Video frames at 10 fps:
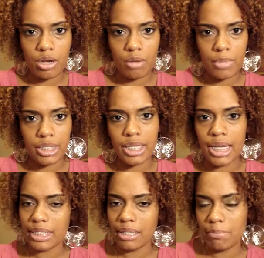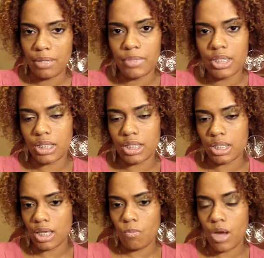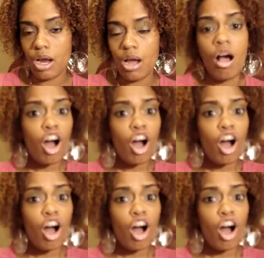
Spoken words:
on my teeth. And I said, "Ma'am, is this the same wire?"